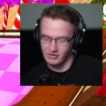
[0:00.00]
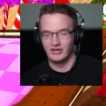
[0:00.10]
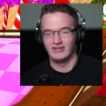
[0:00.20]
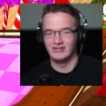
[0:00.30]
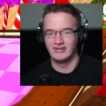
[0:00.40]
You're
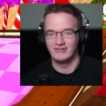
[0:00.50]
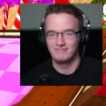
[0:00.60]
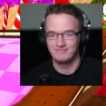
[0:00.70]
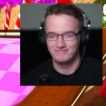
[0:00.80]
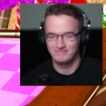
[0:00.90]
good. You're good. I
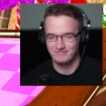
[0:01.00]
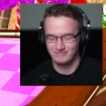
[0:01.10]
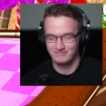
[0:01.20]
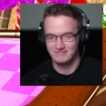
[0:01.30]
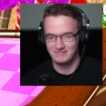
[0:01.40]
don't know what
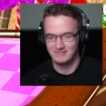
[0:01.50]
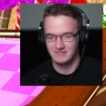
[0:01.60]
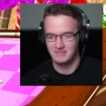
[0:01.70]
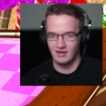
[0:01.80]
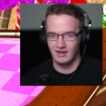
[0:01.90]
I'm doing
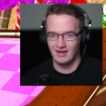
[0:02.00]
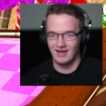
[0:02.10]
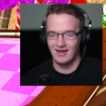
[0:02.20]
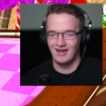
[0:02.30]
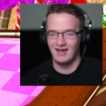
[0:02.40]
wrong. Yeah,
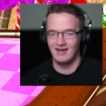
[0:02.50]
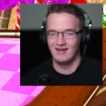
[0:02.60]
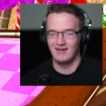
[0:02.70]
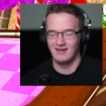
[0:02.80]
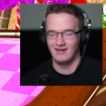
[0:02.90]

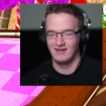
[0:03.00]
yeah.